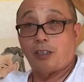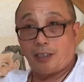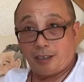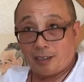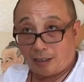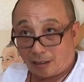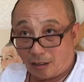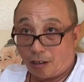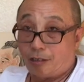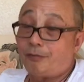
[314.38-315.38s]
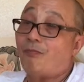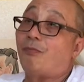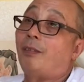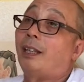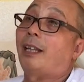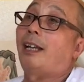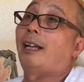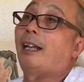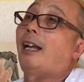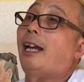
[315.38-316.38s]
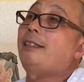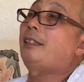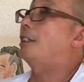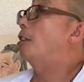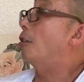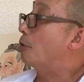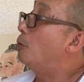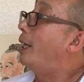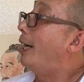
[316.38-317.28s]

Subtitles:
the earth dial anti-clockwise.